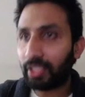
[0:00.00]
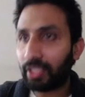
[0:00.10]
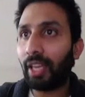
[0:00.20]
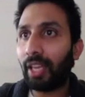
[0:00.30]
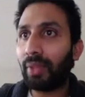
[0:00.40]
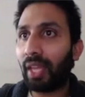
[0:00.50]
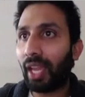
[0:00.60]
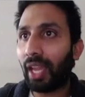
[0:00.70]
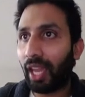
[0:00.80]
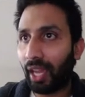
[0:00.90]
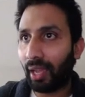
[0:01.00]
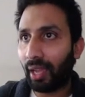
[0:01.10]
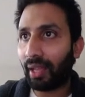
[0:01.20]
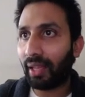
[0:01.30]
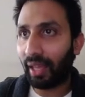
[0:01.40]
same thing
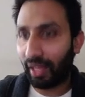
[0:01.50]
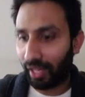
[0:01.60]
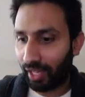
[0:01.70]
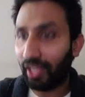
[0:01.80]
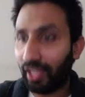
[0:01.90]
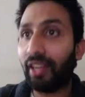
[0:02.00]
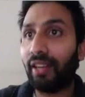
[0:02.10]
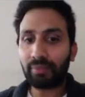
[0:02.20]
here